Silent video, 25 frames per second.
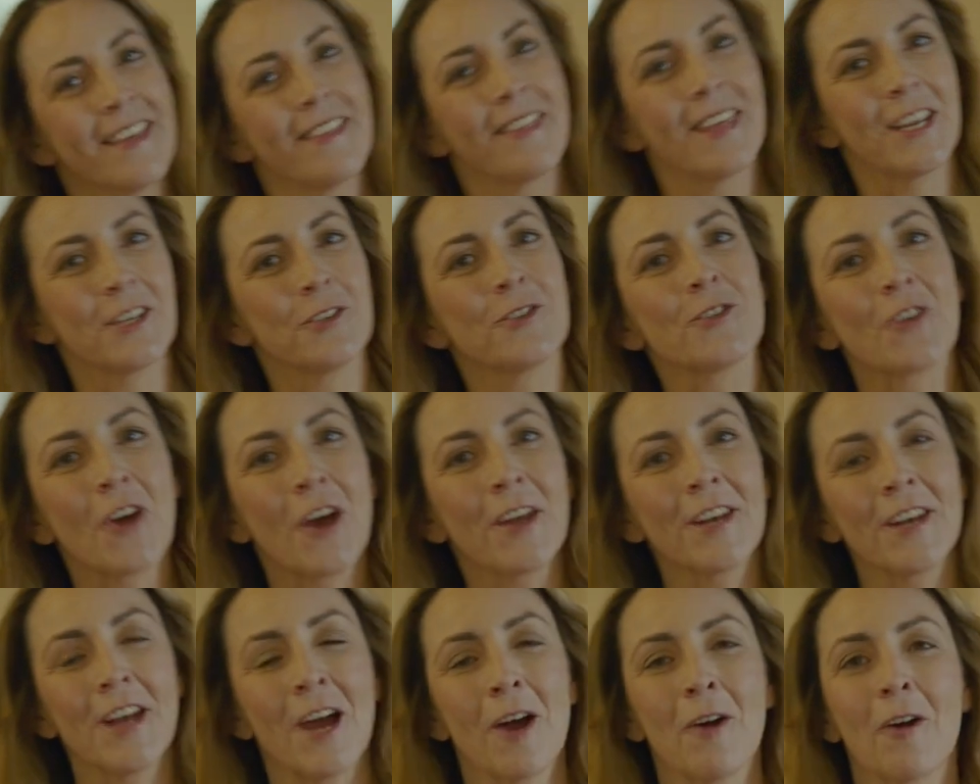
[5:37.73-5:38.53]
Then
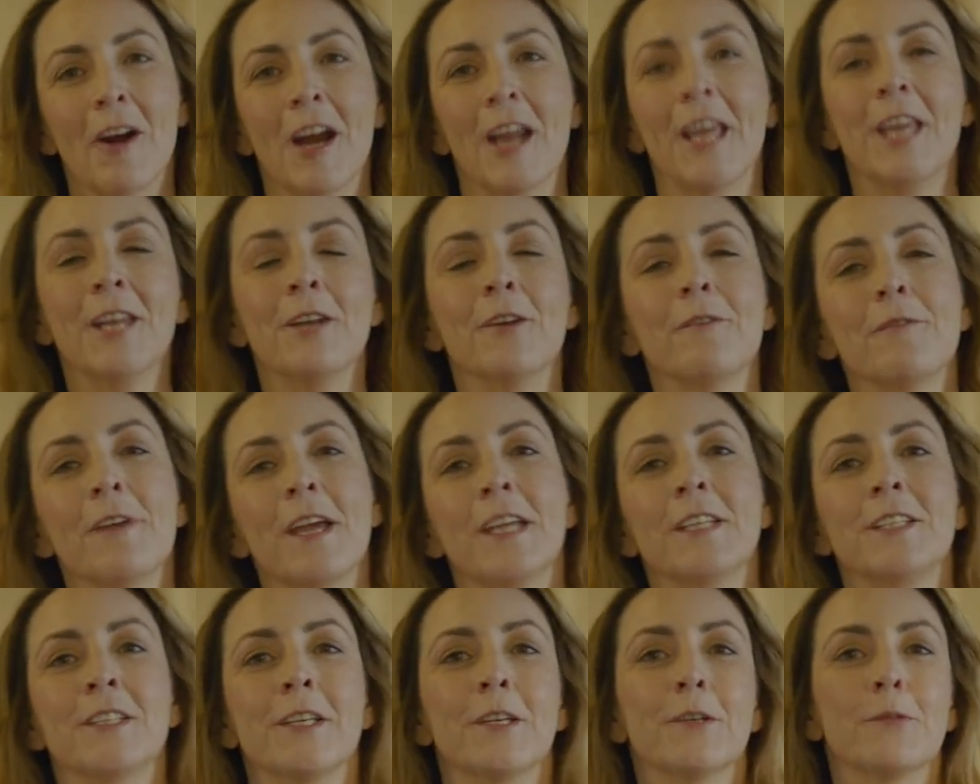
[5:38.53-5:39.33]
join our
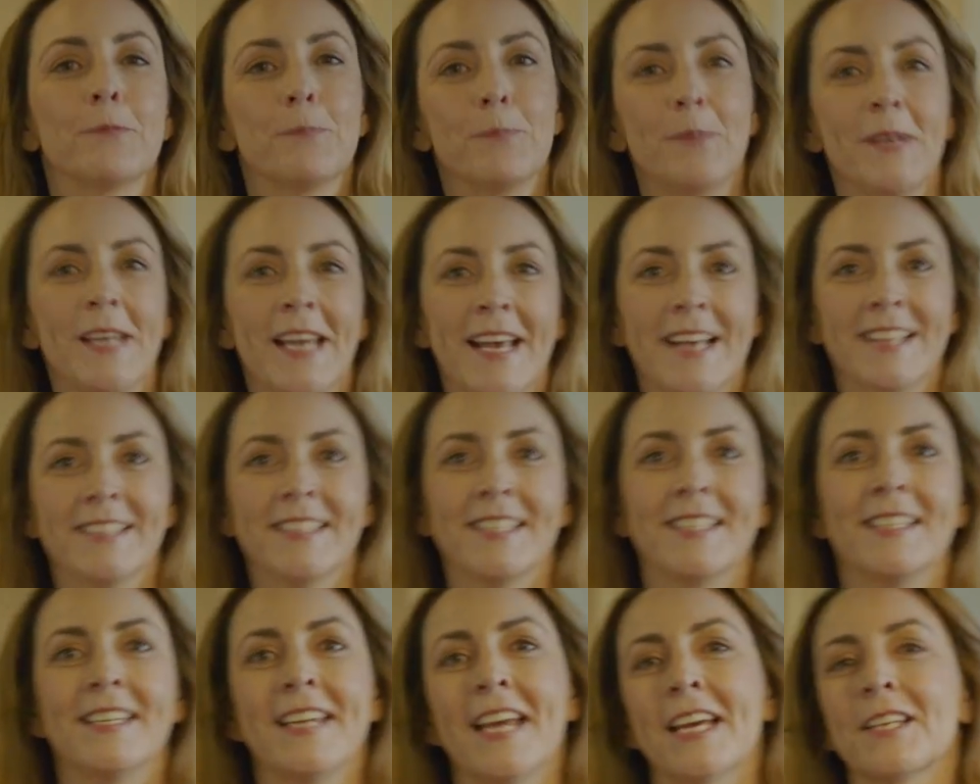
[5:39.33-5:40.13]
innovative
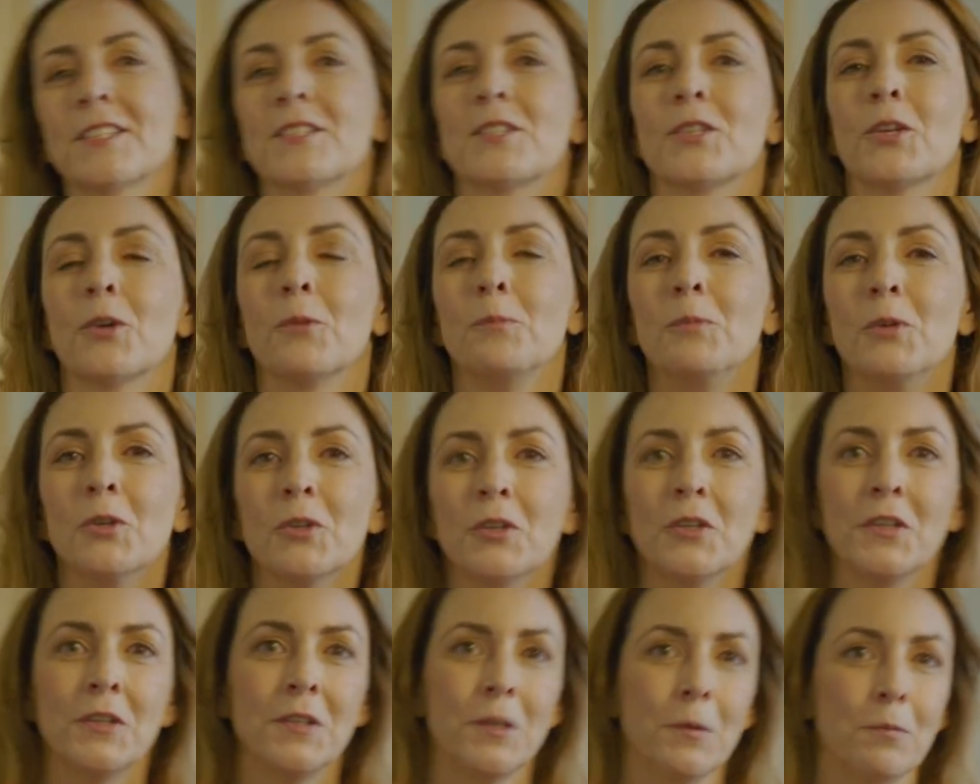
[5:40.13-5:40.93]
PLCnext
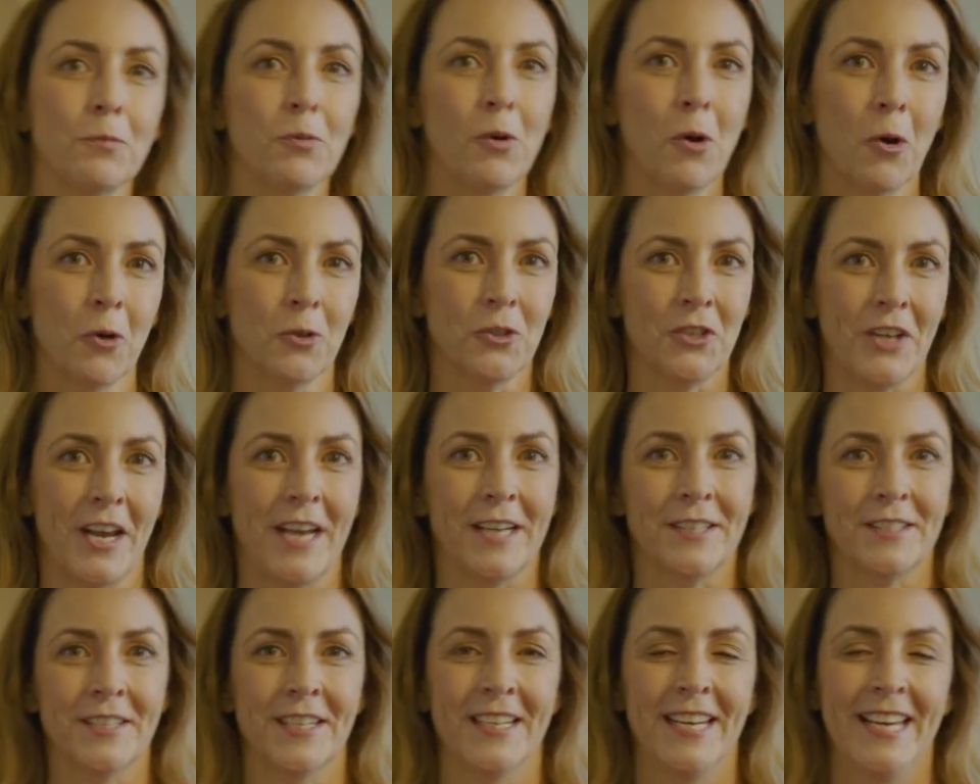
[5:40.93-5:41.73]
community
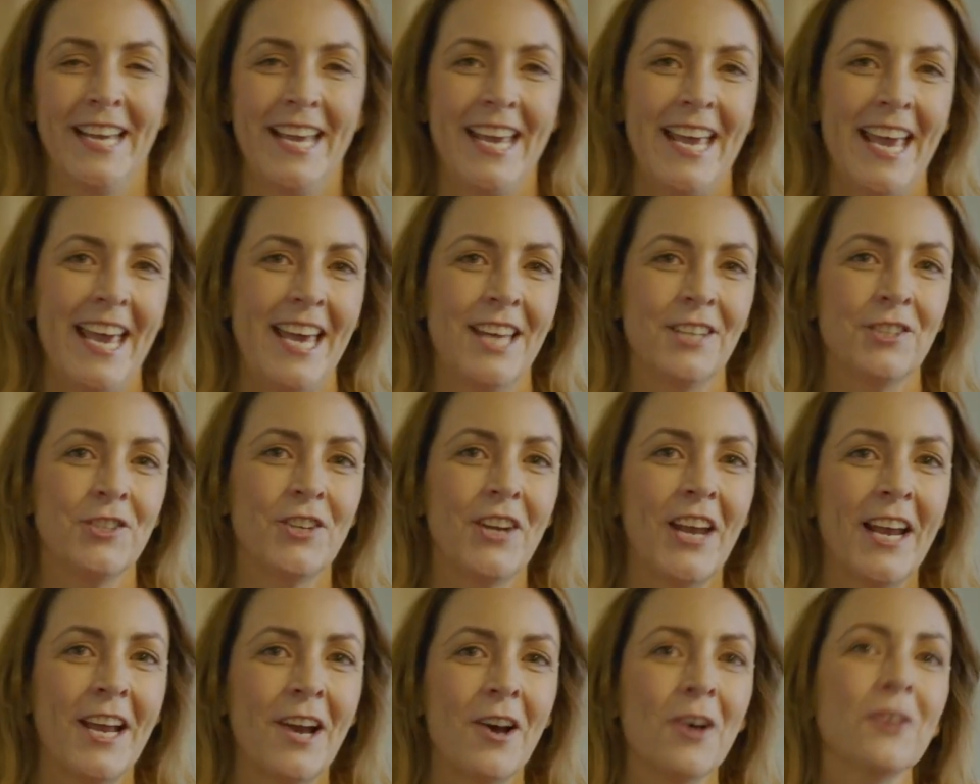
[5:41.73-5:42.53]
project and
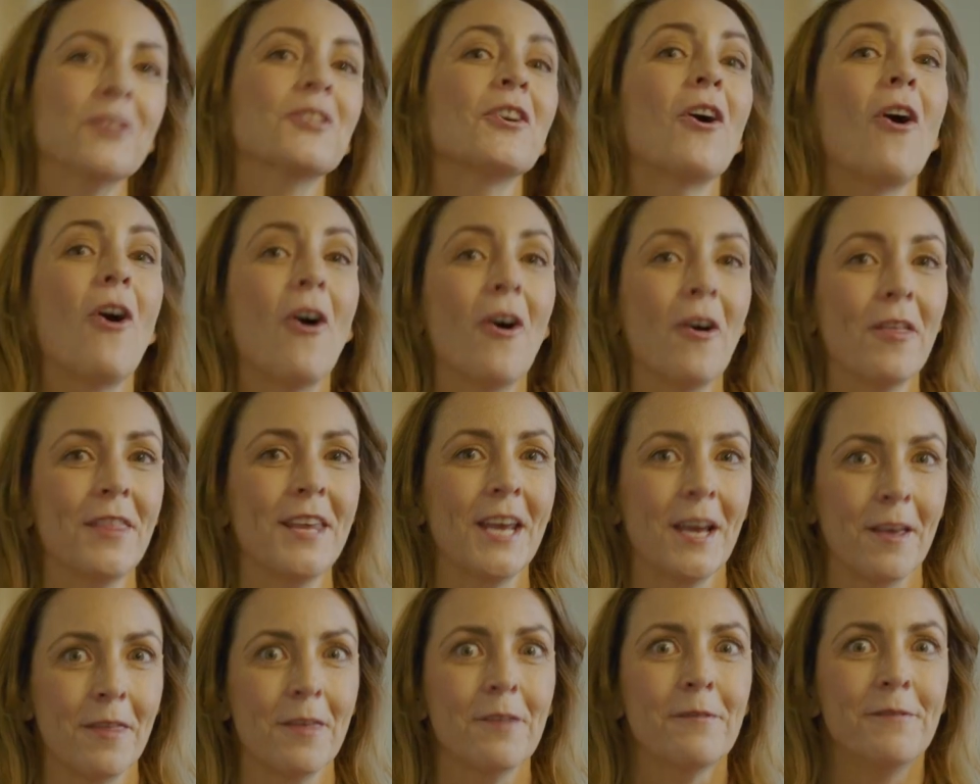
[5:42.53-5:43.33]
check out all
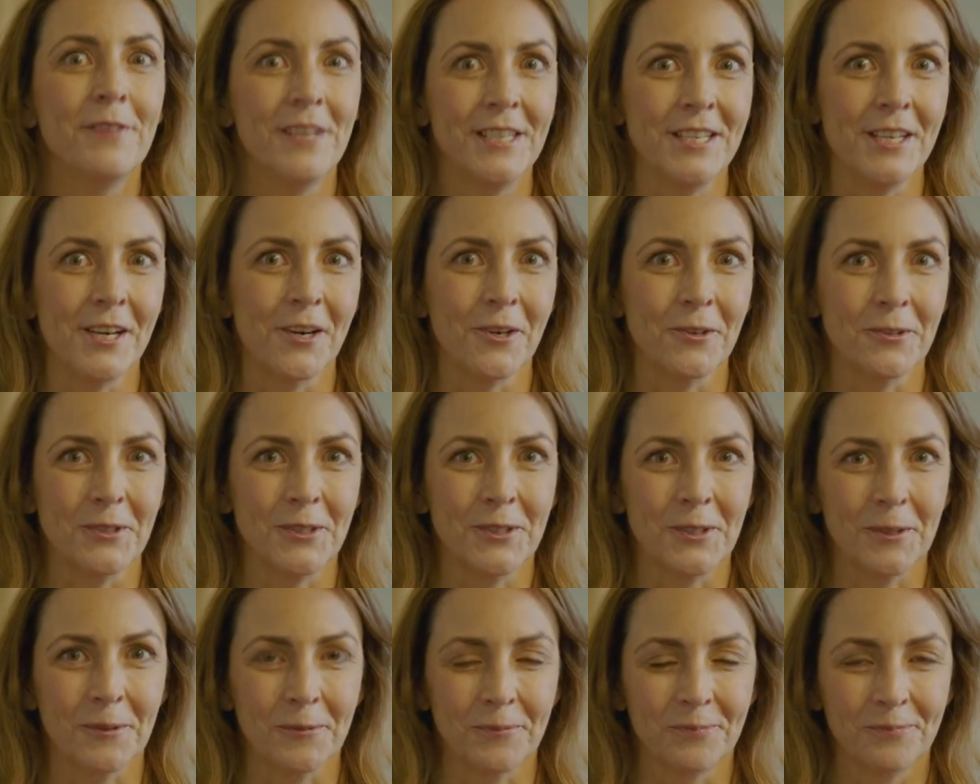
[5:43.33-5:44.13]
the other
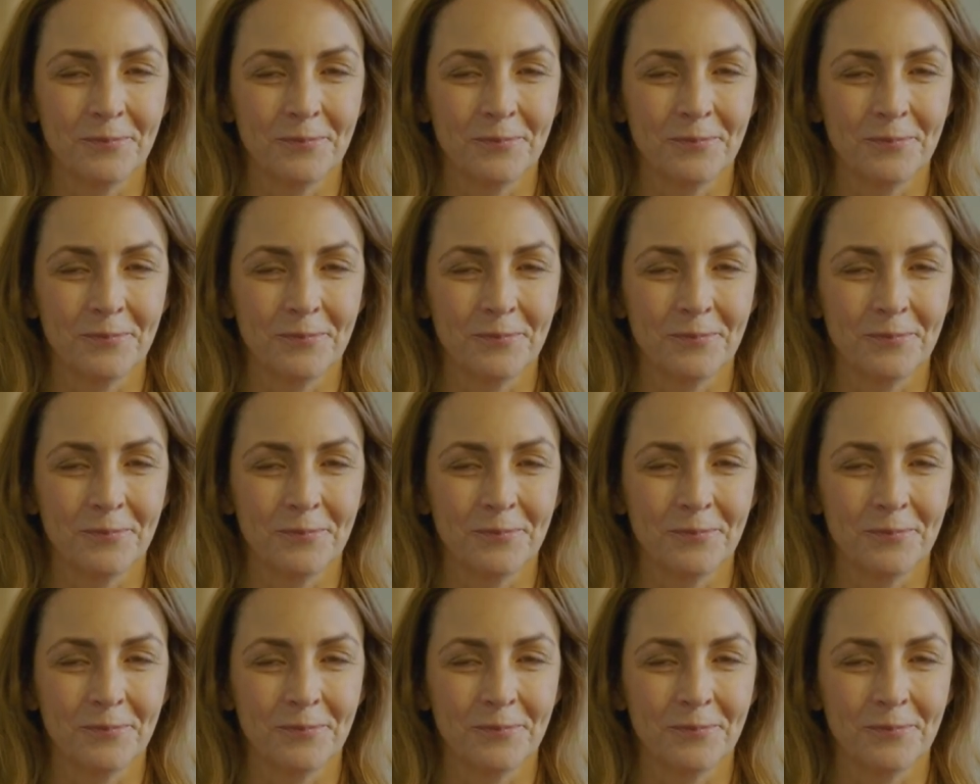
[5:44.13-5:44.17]
videos.